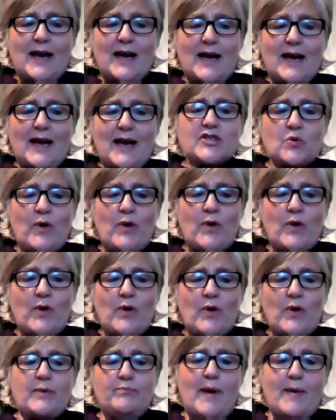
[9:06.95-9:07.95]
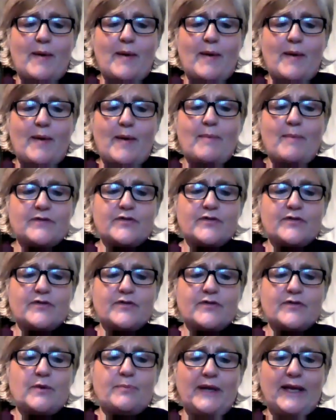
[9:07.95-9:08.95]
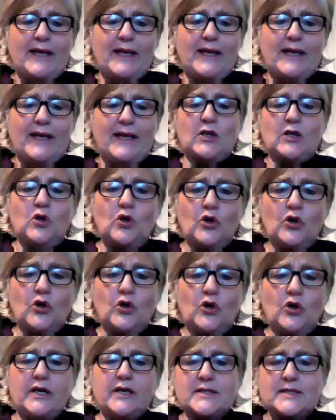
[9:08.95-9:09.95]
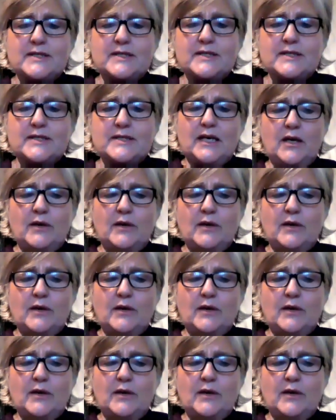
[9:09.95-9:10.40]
direction where the members of the public can look at